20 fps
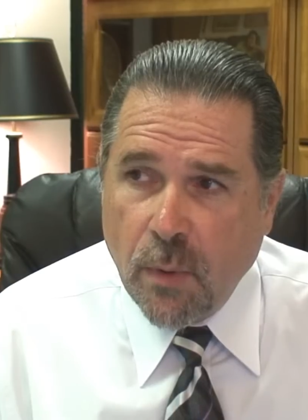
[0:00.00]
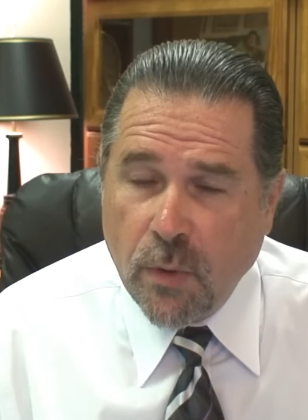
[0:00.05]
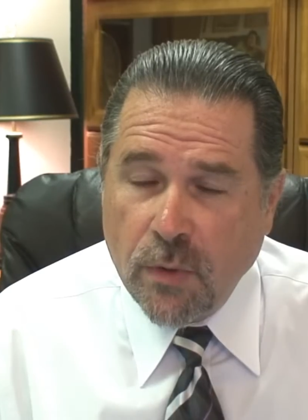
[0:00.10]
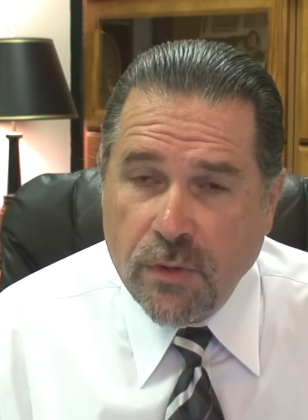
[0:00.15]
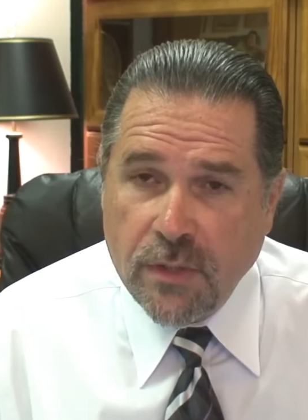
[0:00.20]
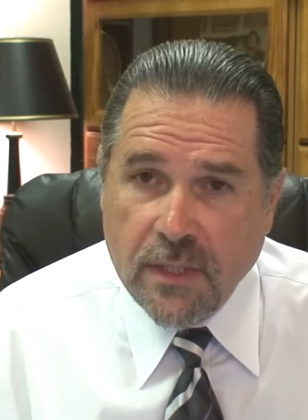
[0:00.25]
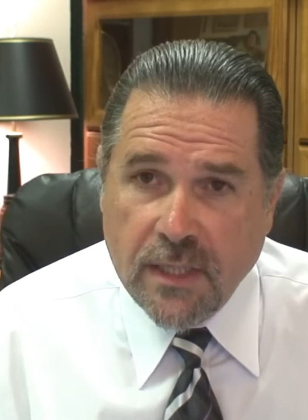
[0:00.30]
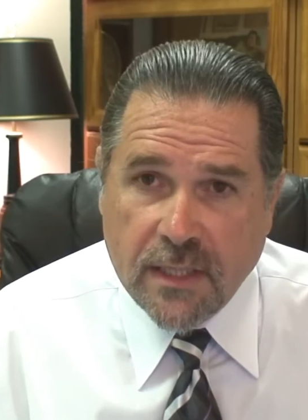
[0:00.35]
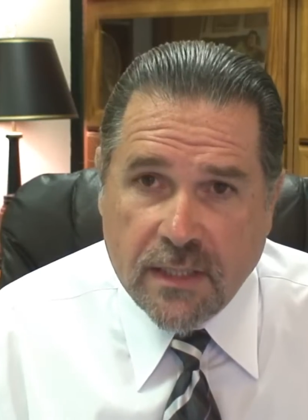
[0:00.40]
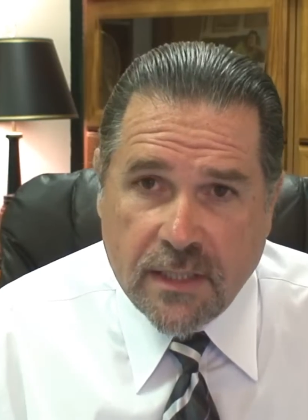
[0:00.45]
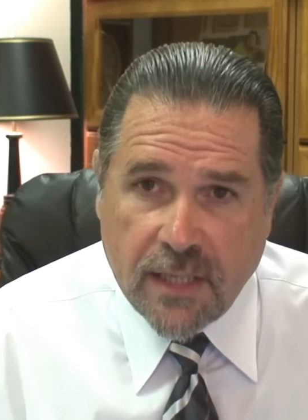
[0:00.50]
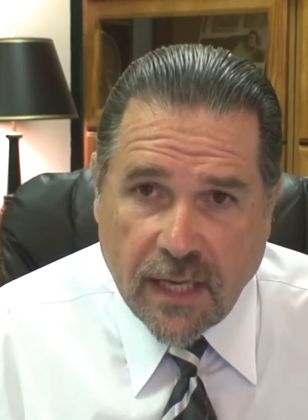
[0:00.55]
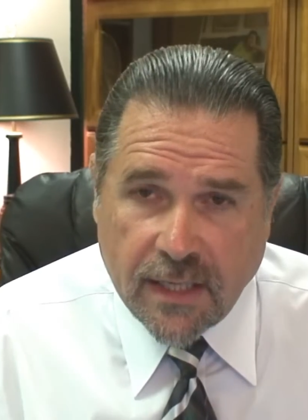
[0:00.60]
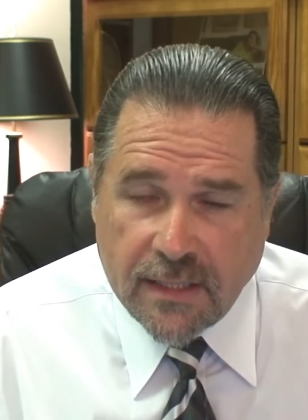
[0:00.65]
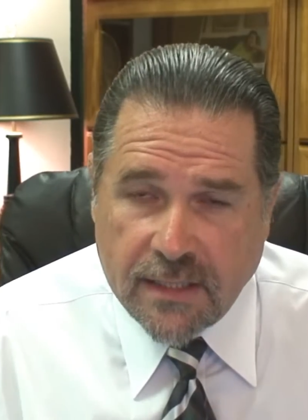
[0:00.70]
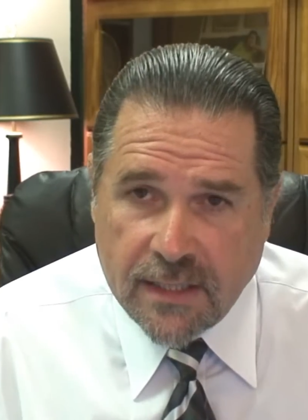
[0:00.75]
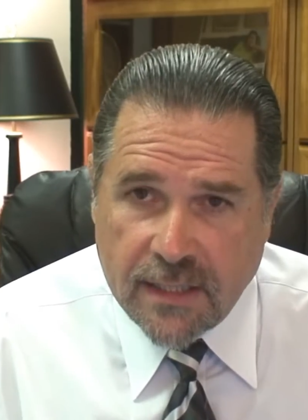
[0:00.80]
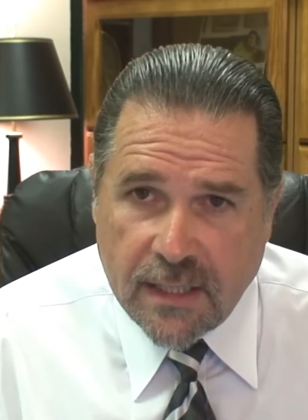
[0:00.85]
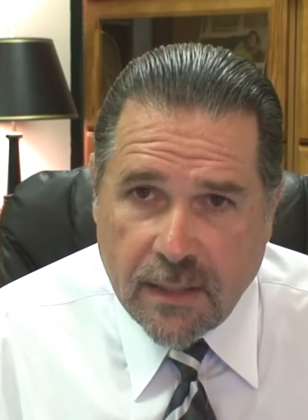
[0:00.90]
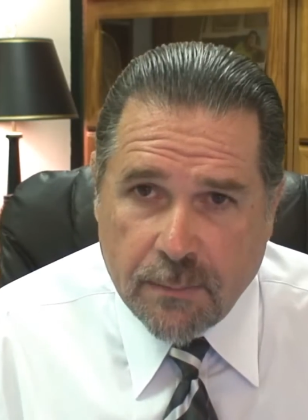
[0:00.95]
both
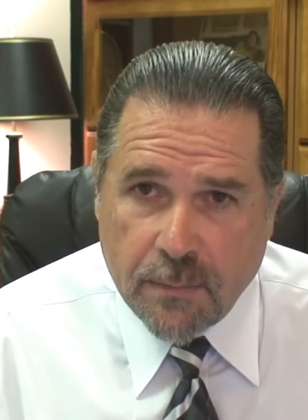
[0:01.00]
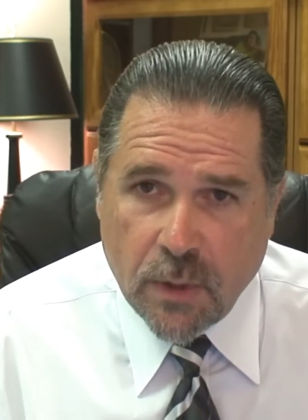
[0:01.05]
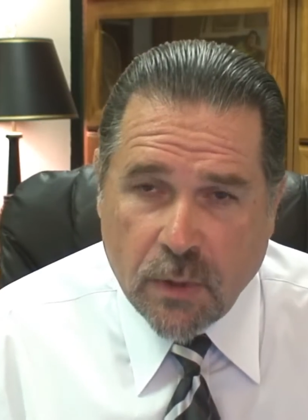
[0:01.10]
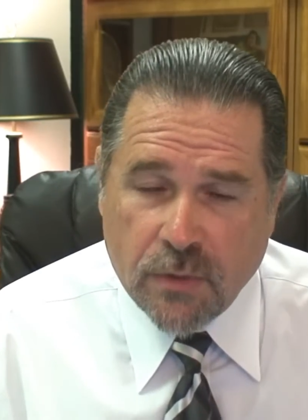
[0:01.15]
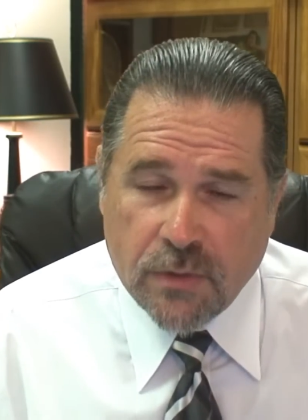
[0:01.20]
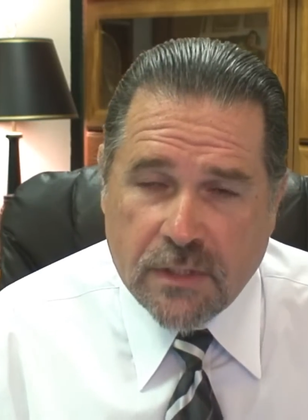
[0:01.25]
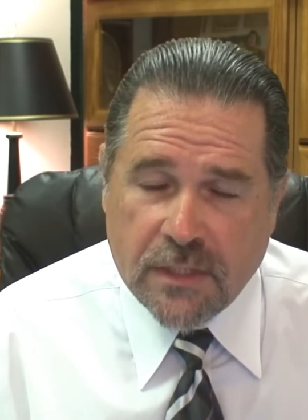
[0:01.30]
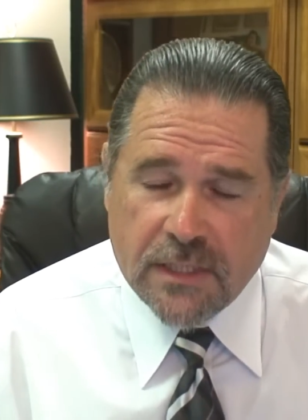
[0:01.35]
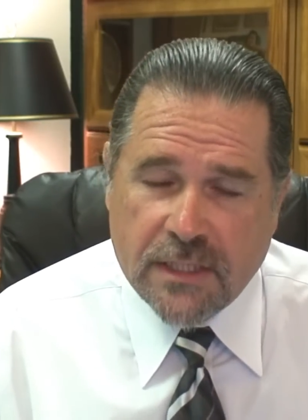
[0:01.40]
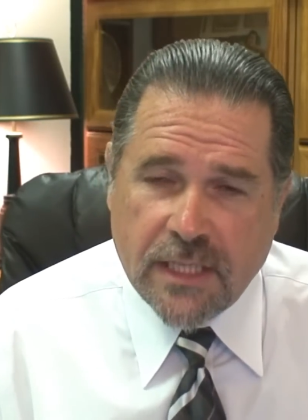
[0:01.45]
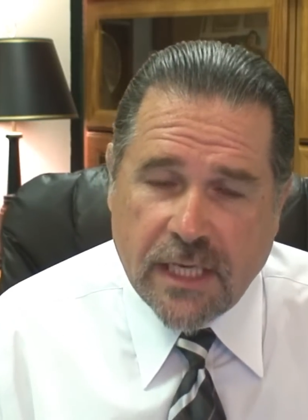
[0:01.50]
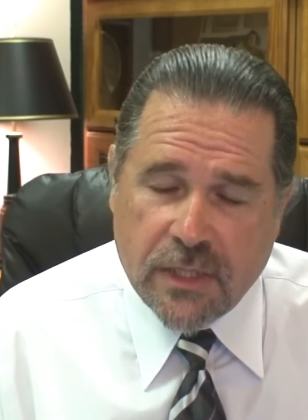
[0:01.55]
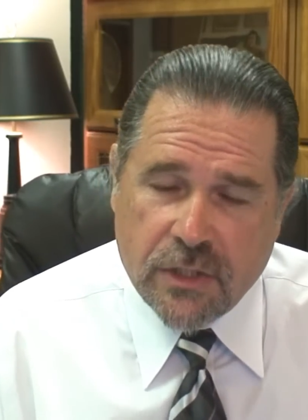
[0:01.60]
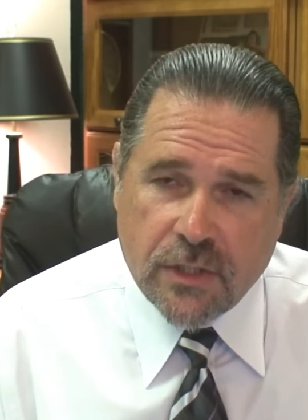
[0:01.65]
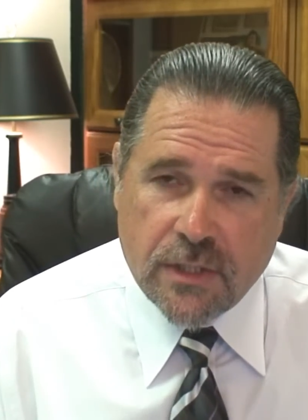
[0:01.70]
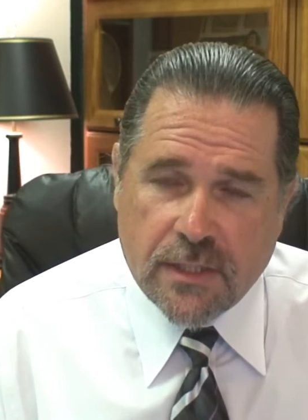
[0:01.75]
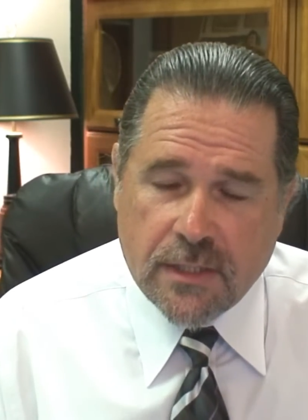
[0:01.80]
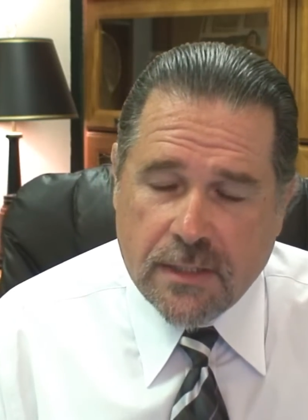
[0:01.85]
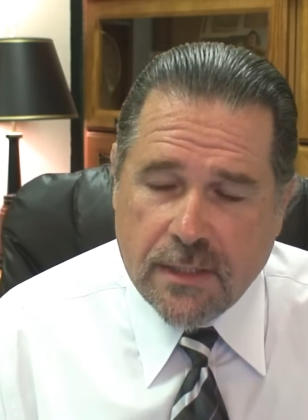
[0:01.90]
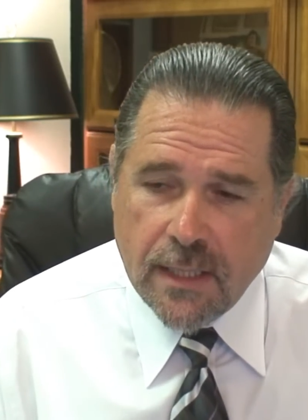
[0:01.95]
conducting hypnosis
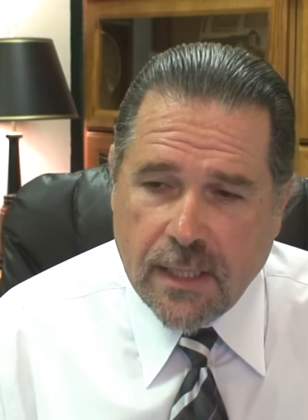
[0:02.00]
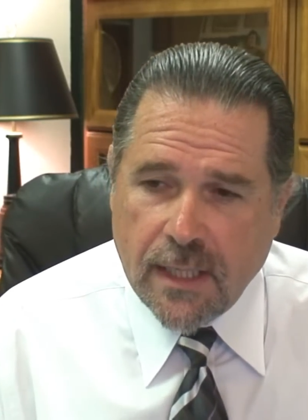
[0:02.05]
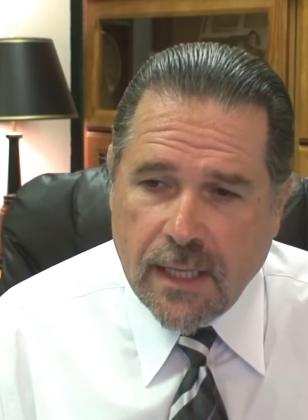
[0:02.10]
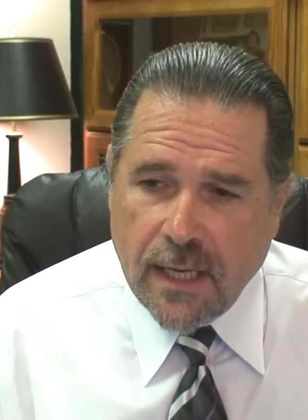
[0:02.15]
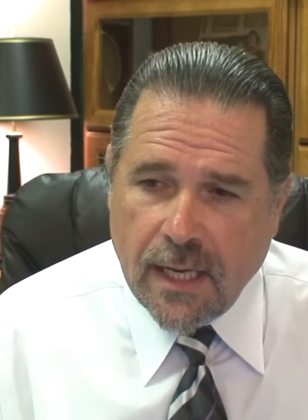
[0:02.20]
sessions,